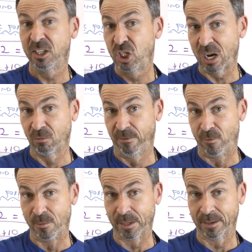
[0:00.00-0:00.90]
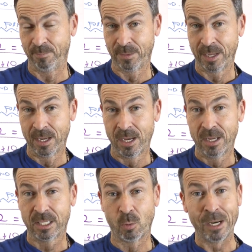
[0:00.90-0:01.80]
the general formula.
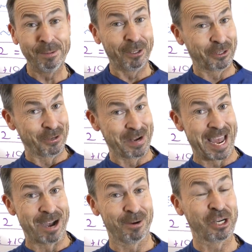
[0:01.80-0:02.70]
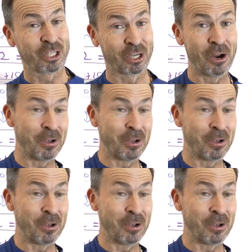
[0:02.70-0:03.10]
So what I'm going to do now is show